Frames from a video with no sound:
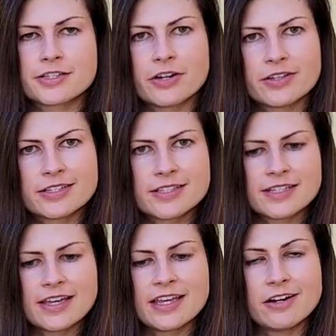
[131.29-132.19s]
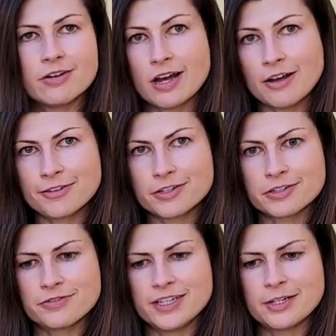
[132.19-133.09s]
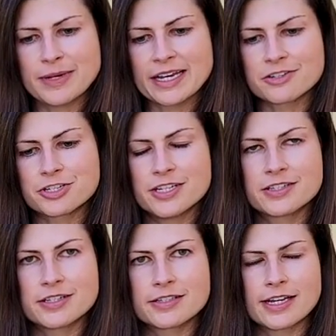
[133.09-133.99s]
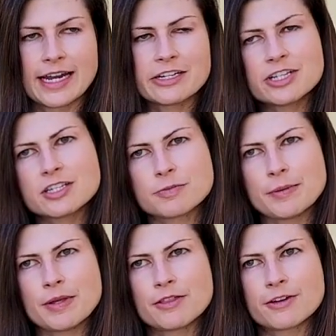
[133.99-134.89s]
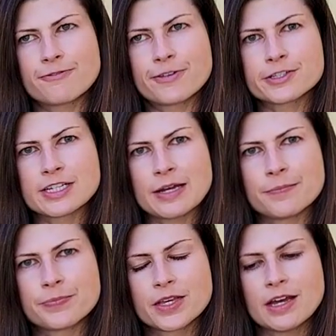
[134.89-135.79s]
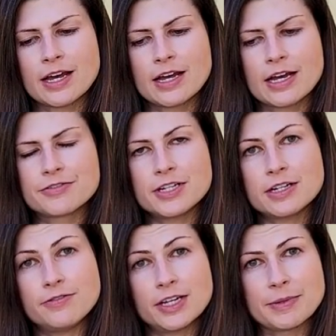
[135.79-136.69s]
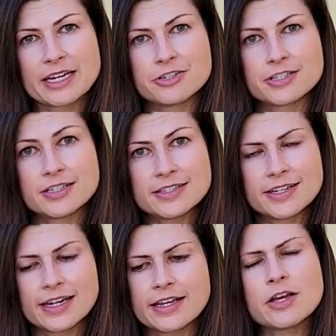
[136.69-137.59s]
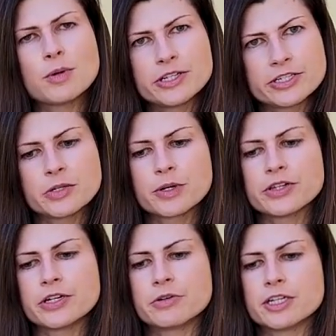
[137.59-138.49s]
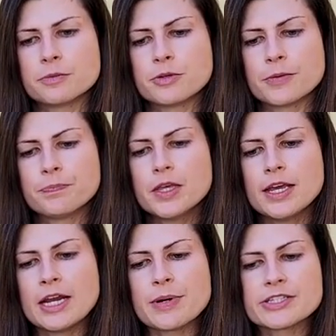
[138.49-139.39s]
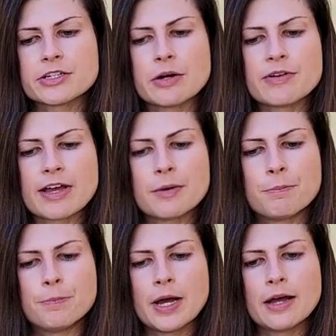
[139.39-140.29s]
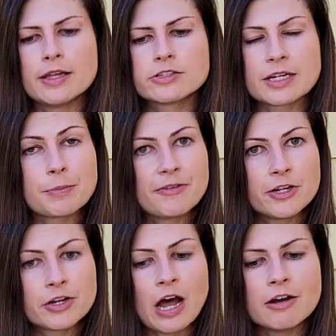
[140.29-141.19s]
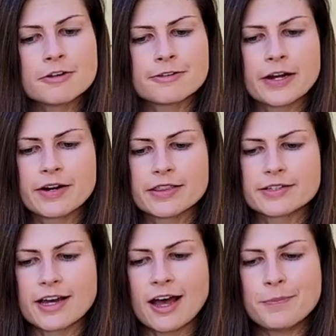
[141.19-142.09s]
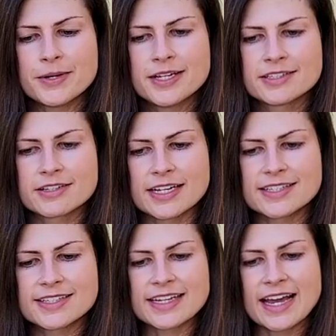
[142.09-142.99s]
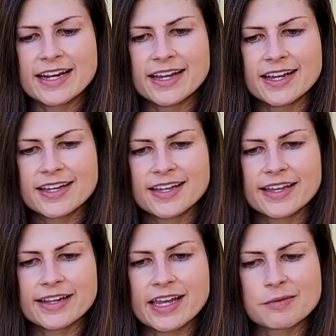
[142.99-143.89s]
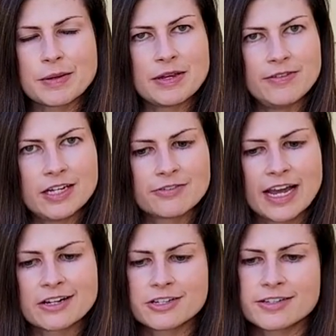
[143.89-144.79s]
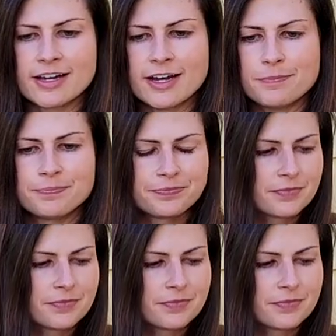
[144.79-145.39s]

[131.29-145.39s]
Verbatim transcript: So this is a, they don't often do vegan mac and cheese in Disneyland. Actually, it's probably the first time uh, I've seen that vegan mac and cheese at Disneyland. I think Walt Disney World they do a little more. Anyway, so now we've got, uh, it looks like buffalo cauliflower on the top. So that's exciting. And like maybe a vegan ranch on top.